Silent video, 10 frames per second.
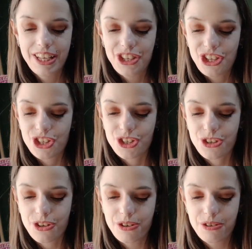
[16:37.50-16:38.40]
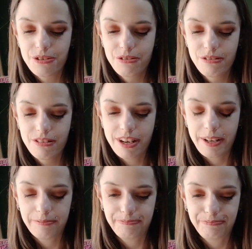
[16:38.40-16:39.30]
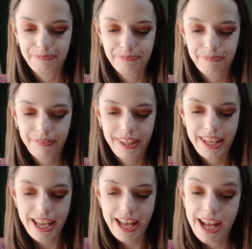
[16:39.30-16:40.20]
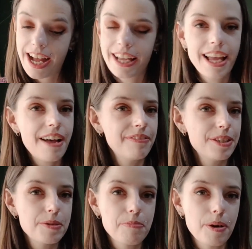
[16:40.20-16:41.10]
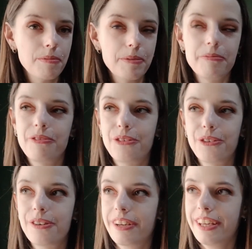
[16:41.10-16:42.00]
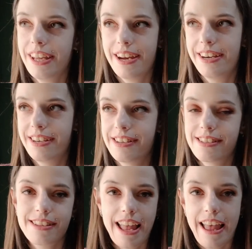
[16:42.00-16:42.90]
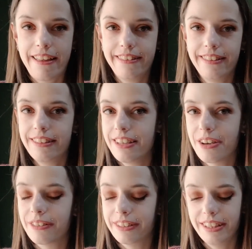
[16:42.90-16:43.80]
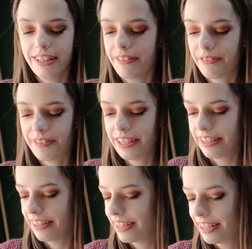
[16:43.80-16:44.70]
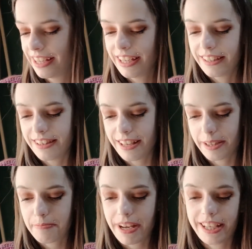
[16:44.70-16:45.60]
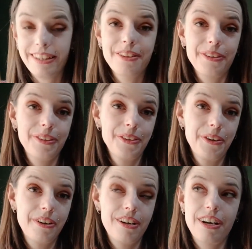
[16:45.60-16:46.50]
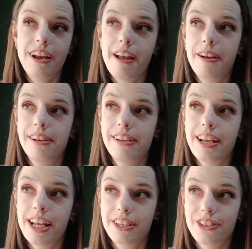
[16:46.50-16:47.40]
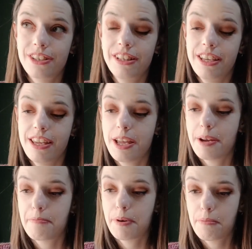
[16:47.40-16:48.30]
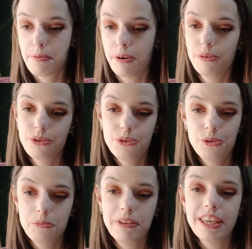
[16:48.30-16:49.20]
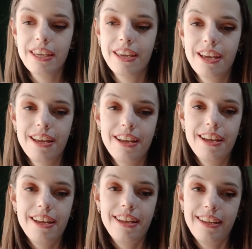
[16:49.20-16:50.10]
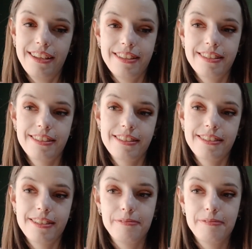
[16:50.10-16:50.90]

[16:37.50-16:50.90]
So yeah, I have this problem for years, and the only thing that my doctor actually proposed to me is